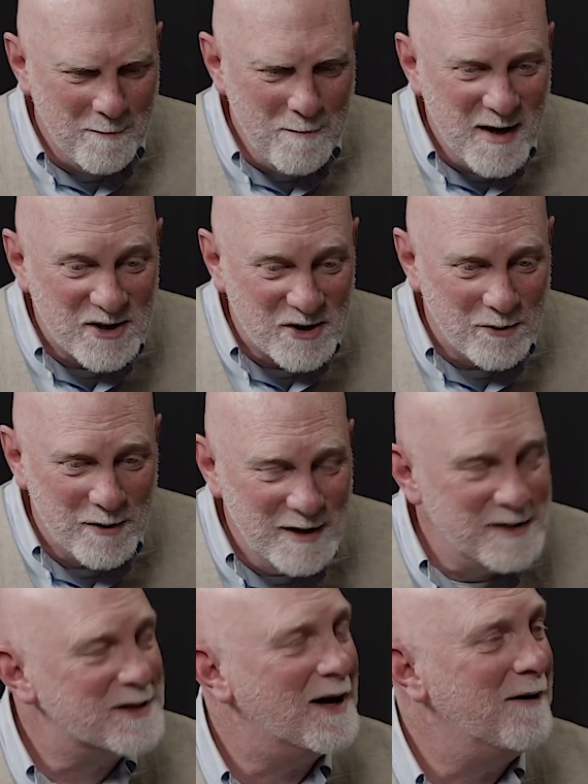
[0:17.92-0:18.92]

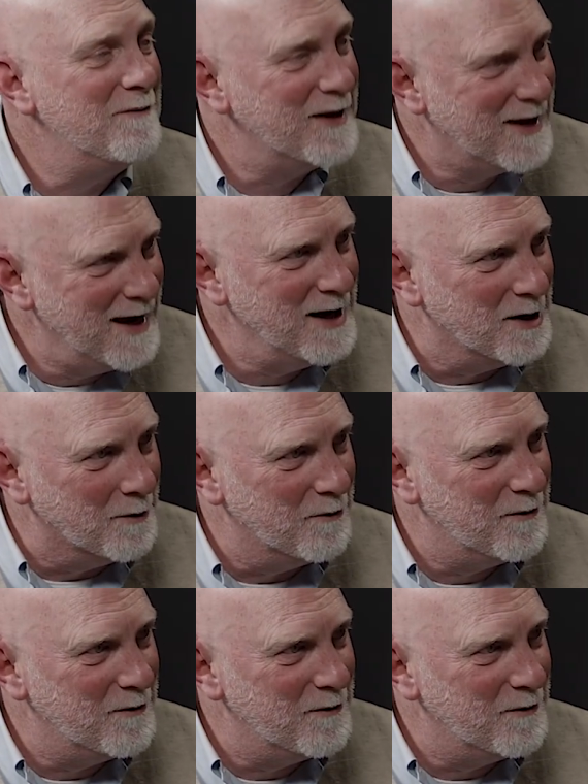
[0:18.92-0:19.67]
Mysteries of the Kingdom,